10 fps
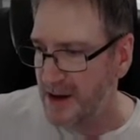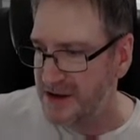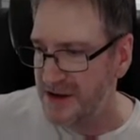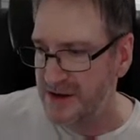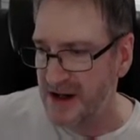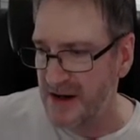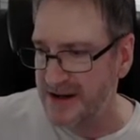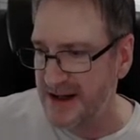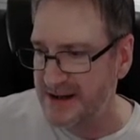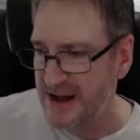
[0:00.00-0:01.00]
Uh,
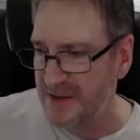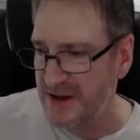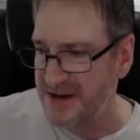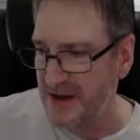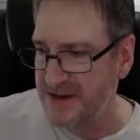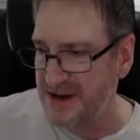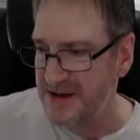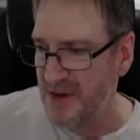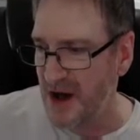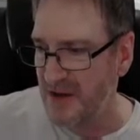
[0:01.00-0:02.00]
Tuatara says ZBrush,
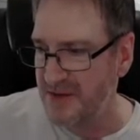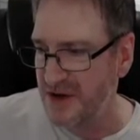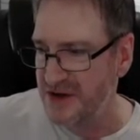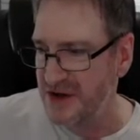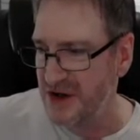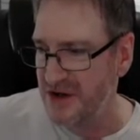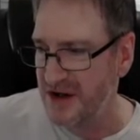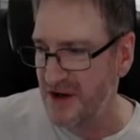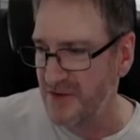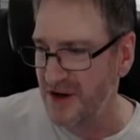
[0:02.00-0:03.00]
Substance, Maya, Fusion,
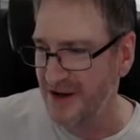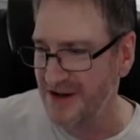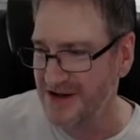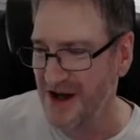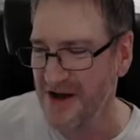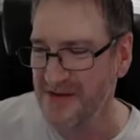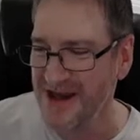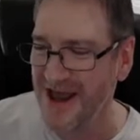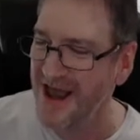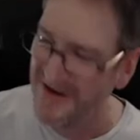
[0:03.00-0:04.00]
Unity, Unreal,
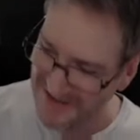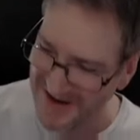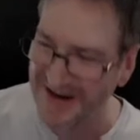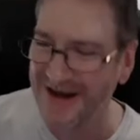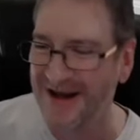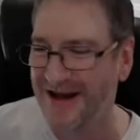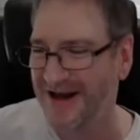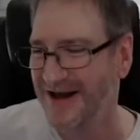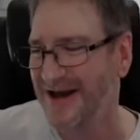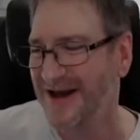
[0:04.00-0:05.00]
Adobe, everything.
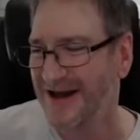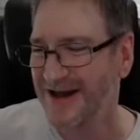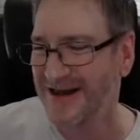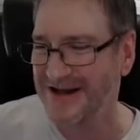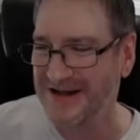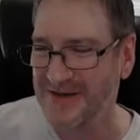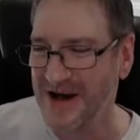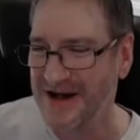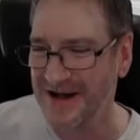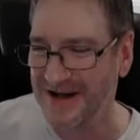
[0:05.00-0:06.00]
That's the
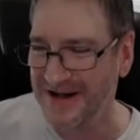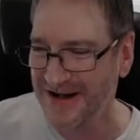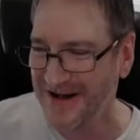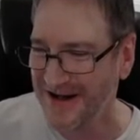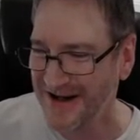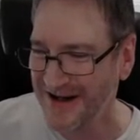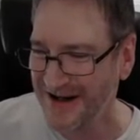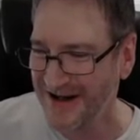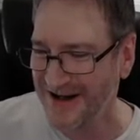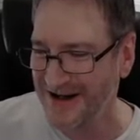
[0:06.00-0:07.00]
way to go.
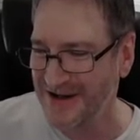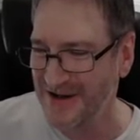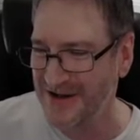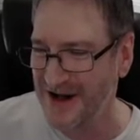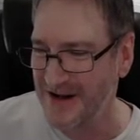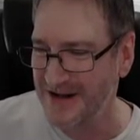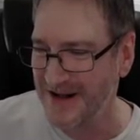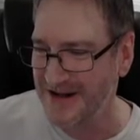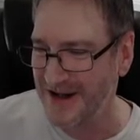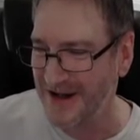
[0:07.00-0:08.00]
Uh, Tuatara
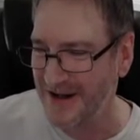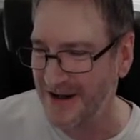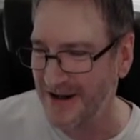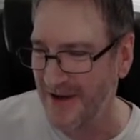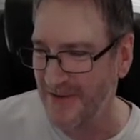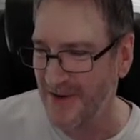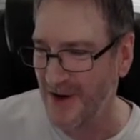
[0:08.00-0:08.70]
says, uh, have